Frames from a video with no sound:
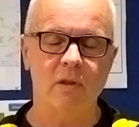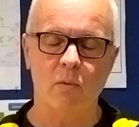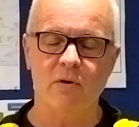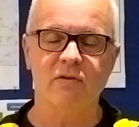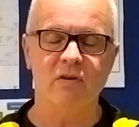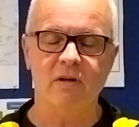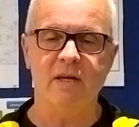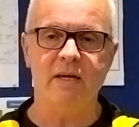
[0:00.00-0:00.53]
there is
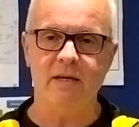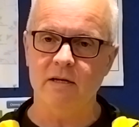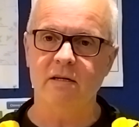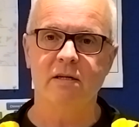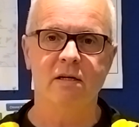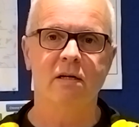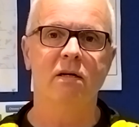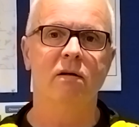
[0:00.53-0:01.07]
a need
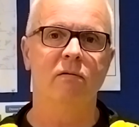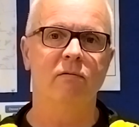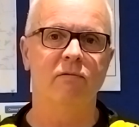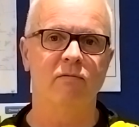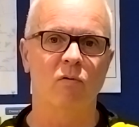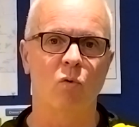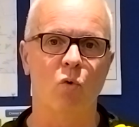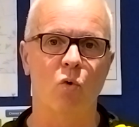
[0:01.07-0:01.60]

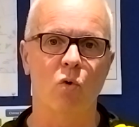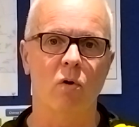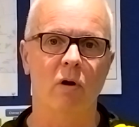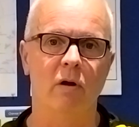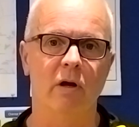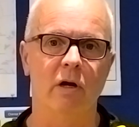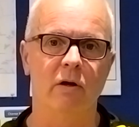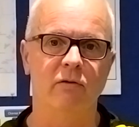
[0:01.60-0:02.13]
for
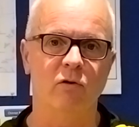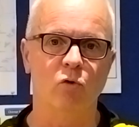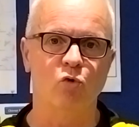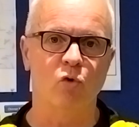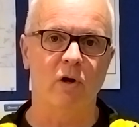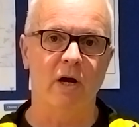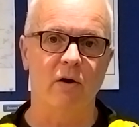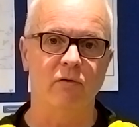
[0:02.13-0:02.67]
social
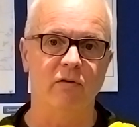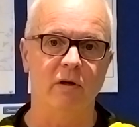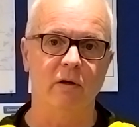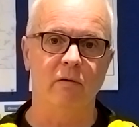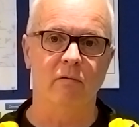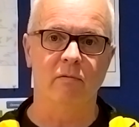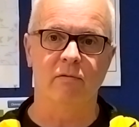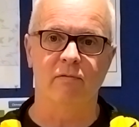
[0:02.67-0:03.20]

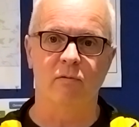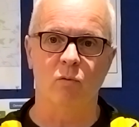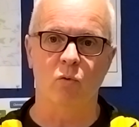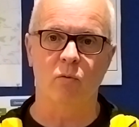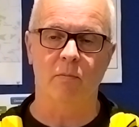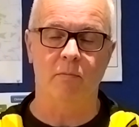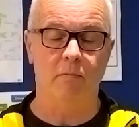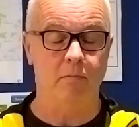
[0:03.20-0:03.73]
housing
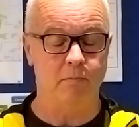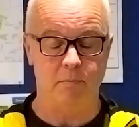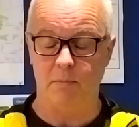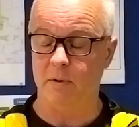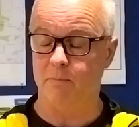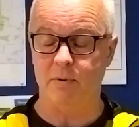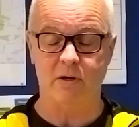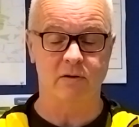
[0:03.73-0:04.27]

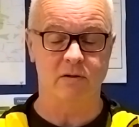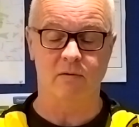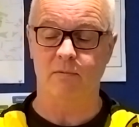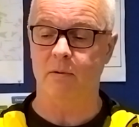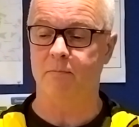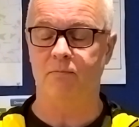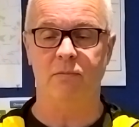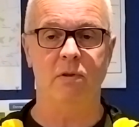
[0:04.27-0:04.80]
because of
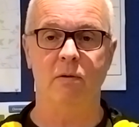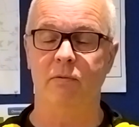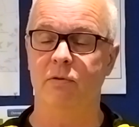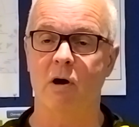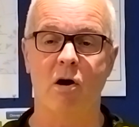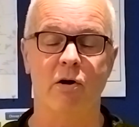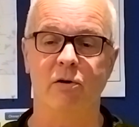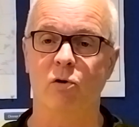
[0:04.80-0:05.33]
the
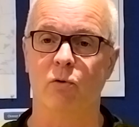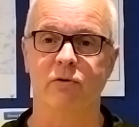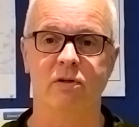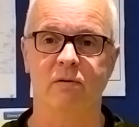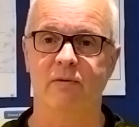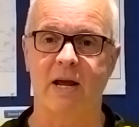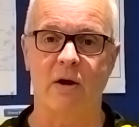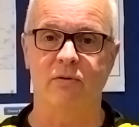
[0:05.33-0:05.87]
high cost of
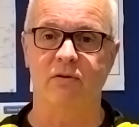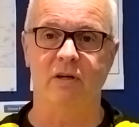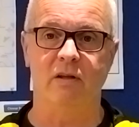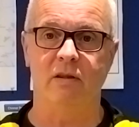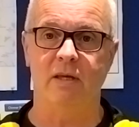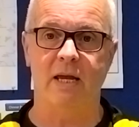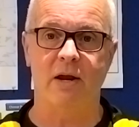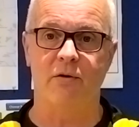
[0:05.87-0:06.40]
housing in
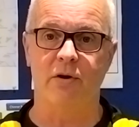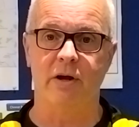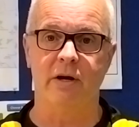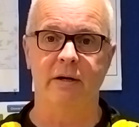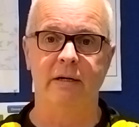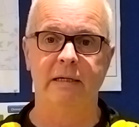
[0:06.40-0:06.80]
the area.